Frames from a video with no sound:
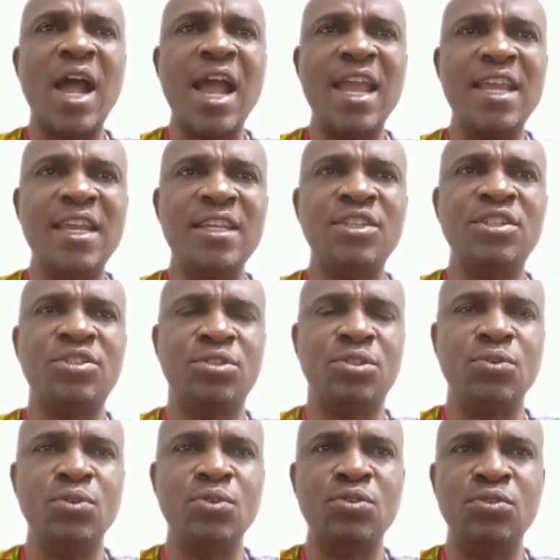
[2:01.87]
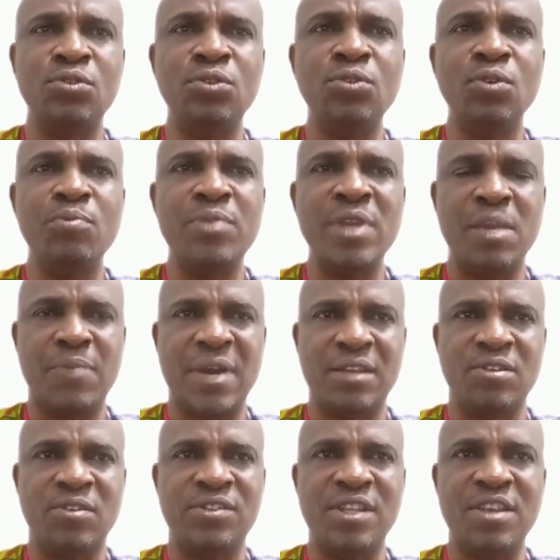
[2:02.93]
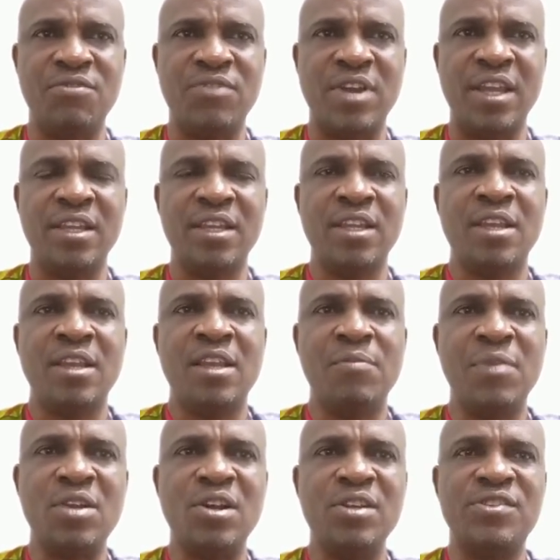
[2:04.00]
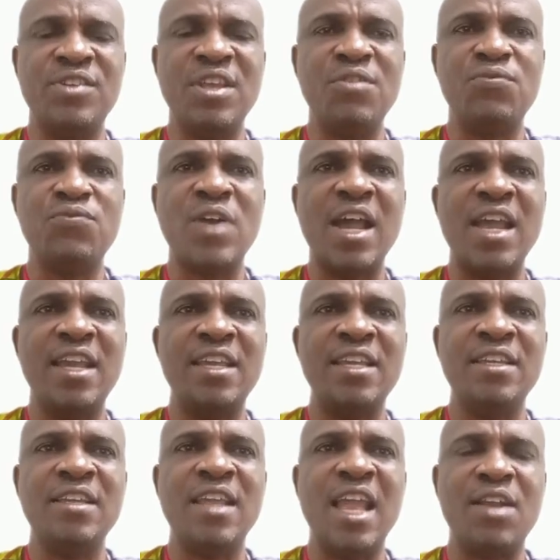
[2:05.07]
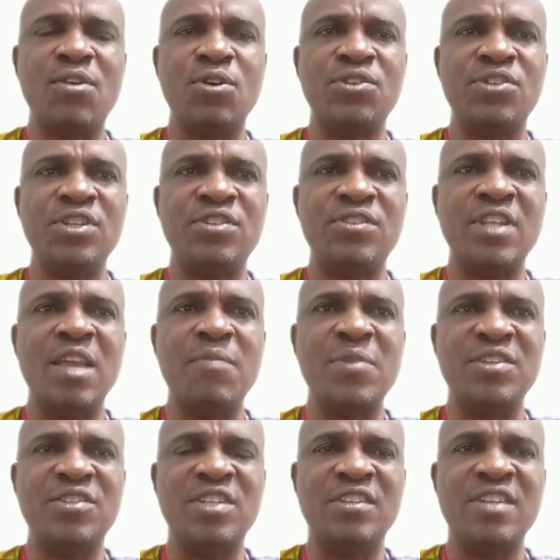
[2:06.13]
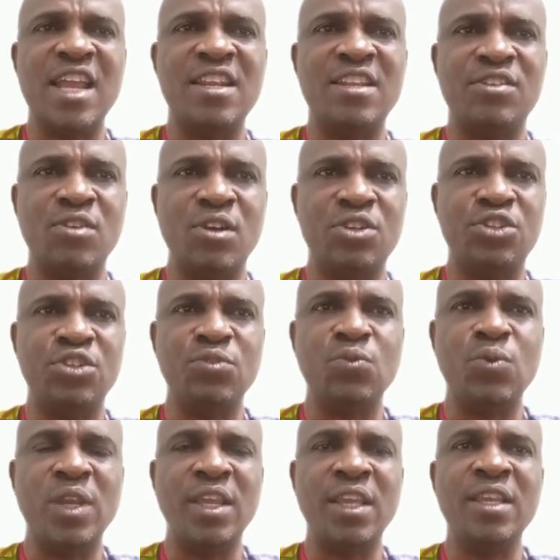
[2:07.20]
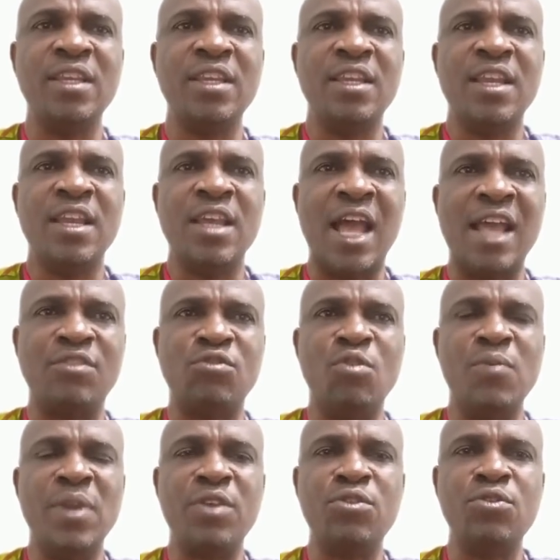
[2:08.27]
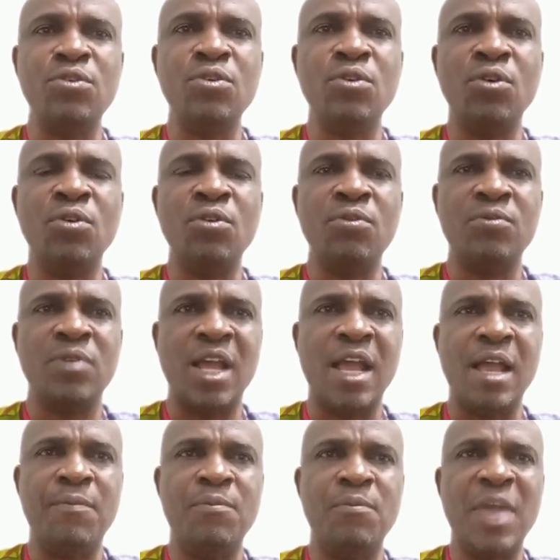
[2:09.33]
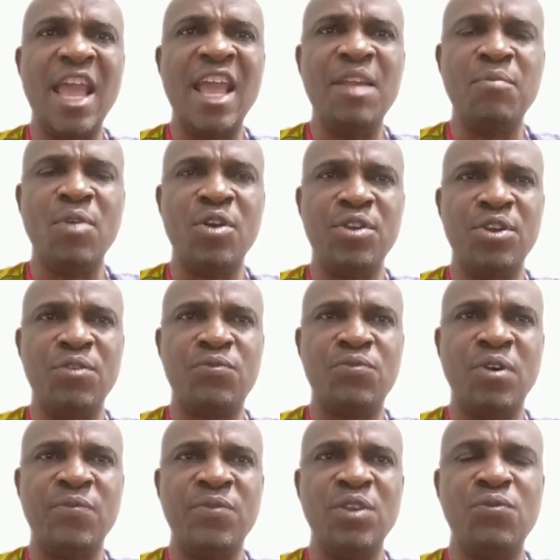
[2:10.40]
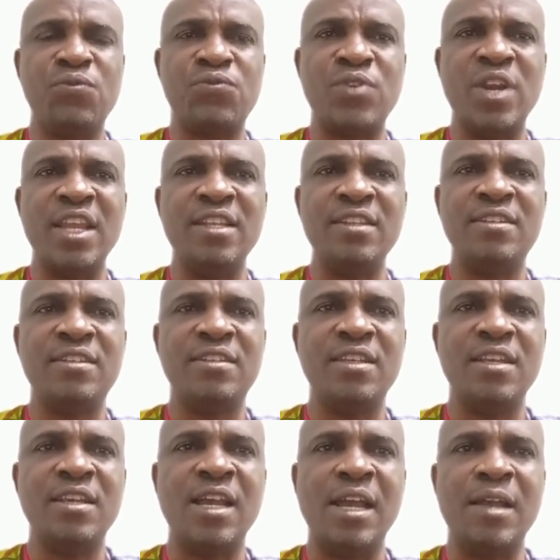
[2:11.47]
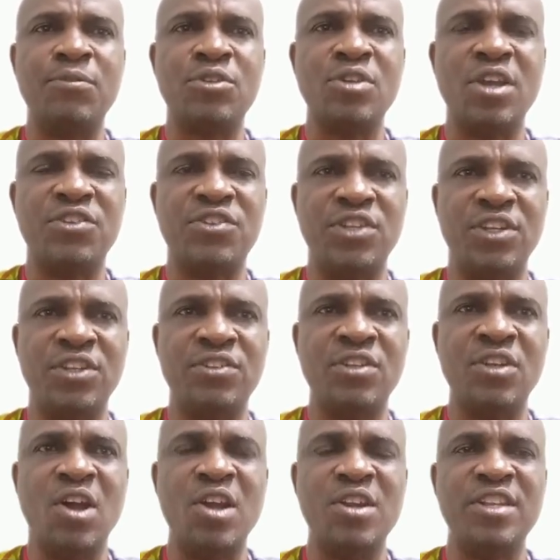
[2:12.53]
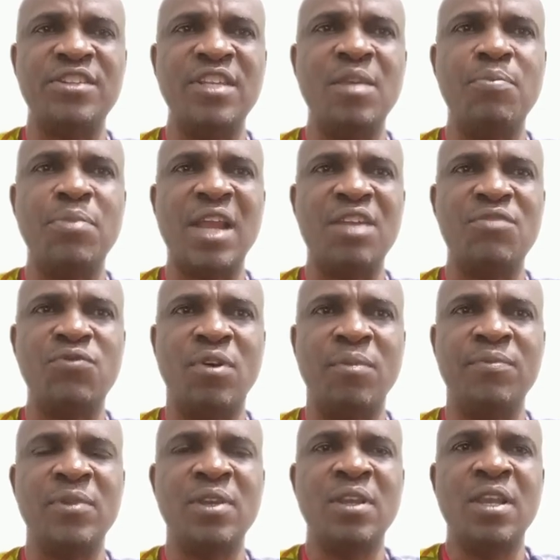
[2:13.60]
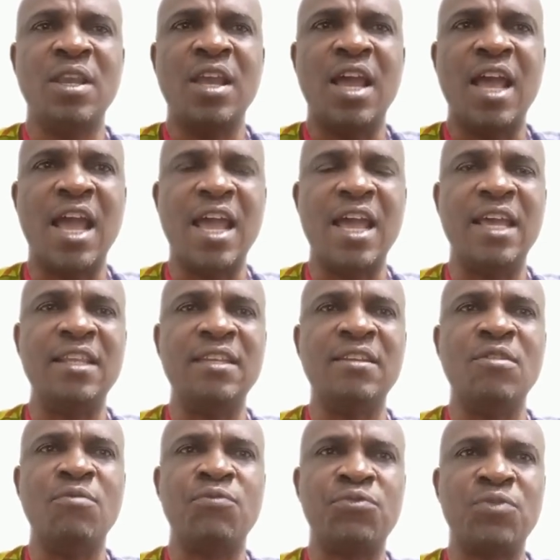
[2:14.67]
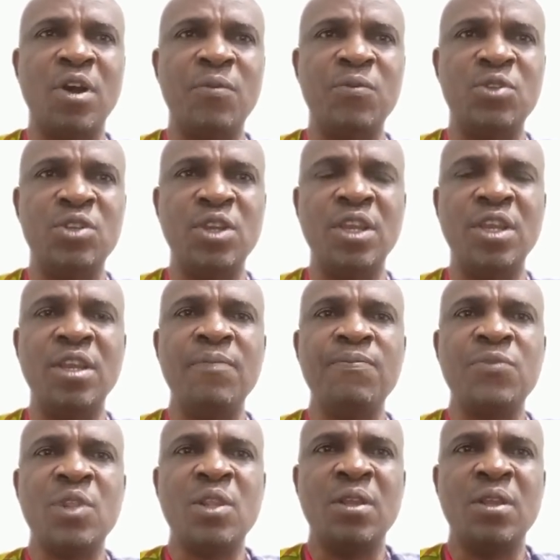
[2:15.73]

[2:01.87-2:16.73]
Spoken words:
why should you be a part of ZenFi? Because ZenFi ecosystem is designed in such a way as to make you earn money from different sources on the same platform. And from the